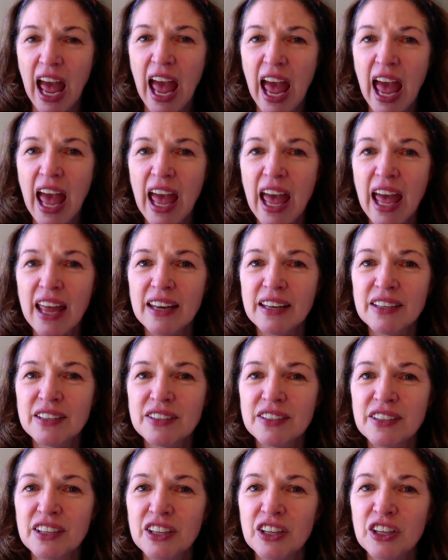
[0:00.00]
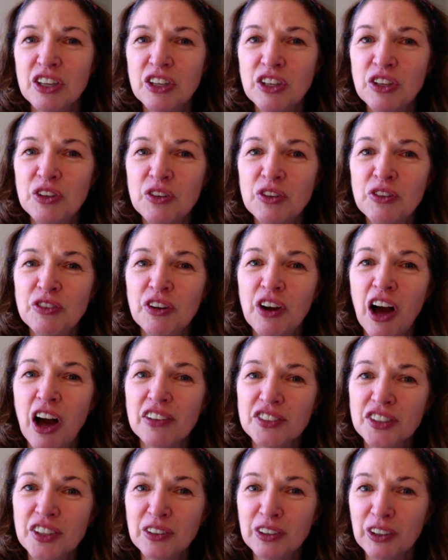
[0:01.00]
And you've
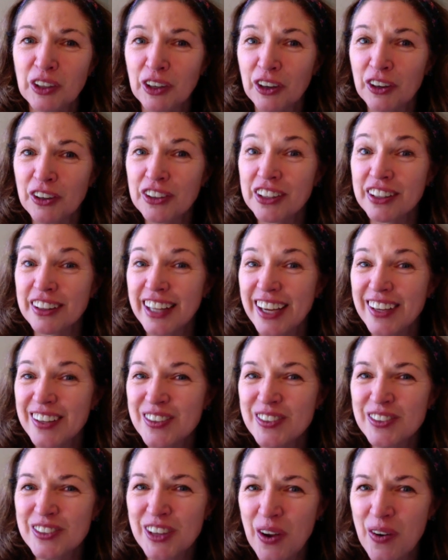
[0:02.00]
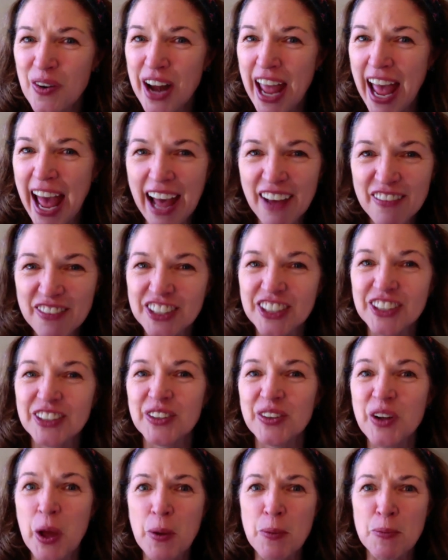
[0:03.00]
also learned that you don't have
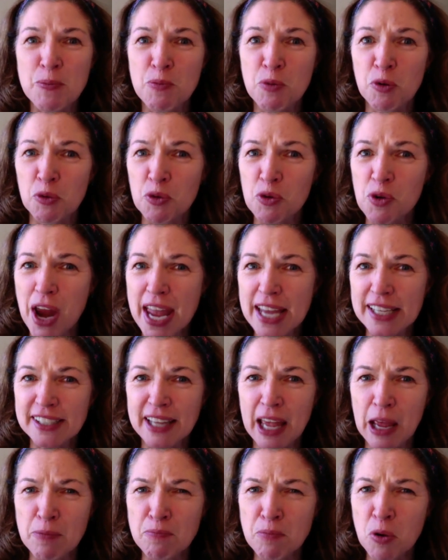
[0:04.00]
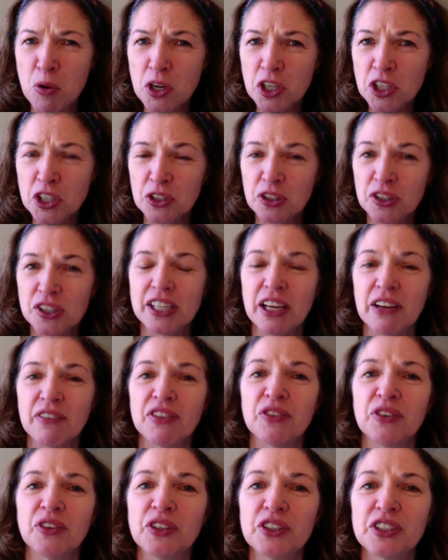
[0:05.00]
to brace and push yourself
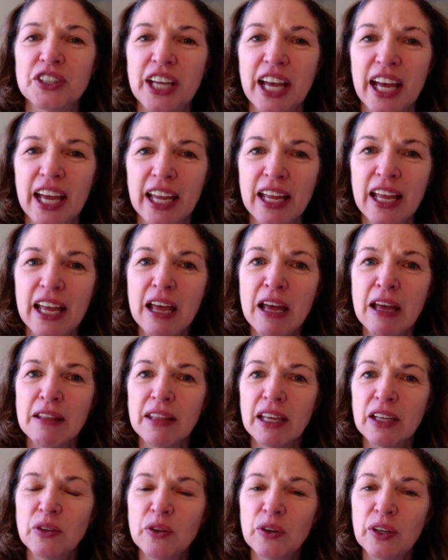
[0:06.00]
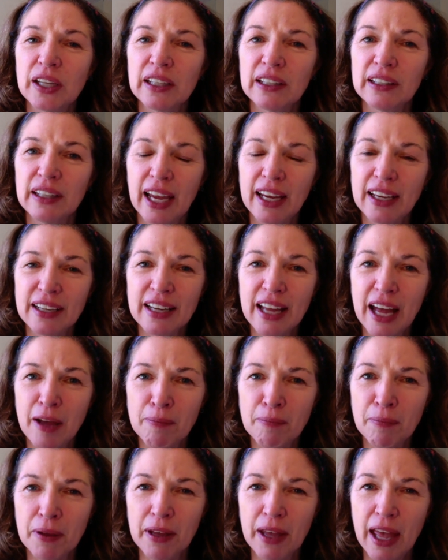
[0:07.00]
through your day, that you can lighten
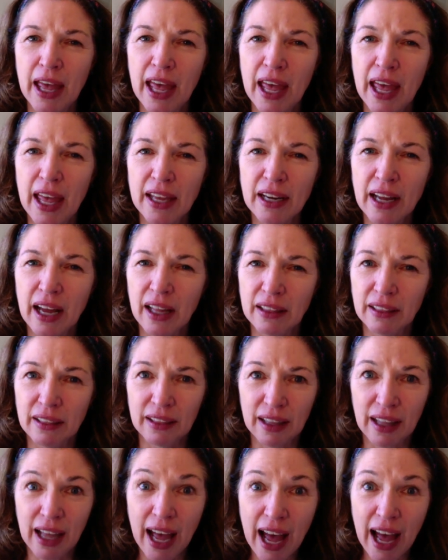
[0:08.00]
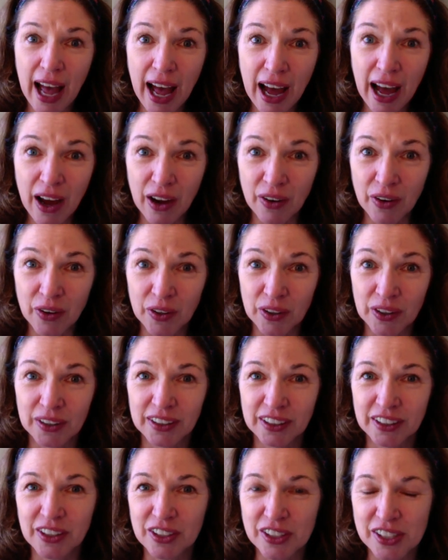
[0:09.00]
up and allow
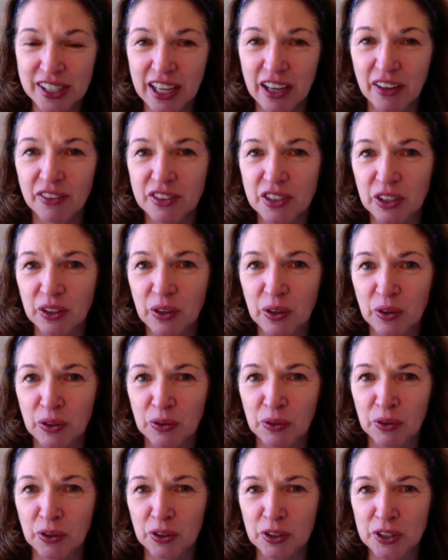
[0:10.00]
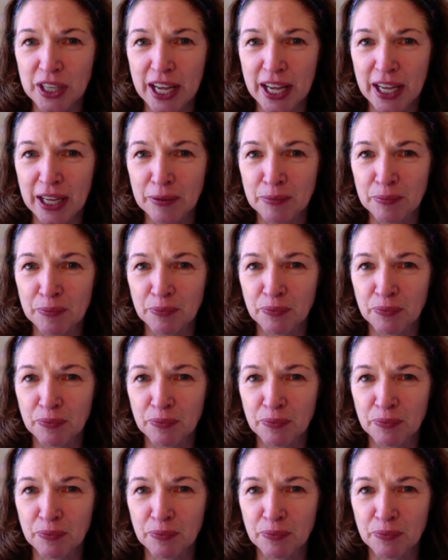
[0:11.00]
yourself to go through your day.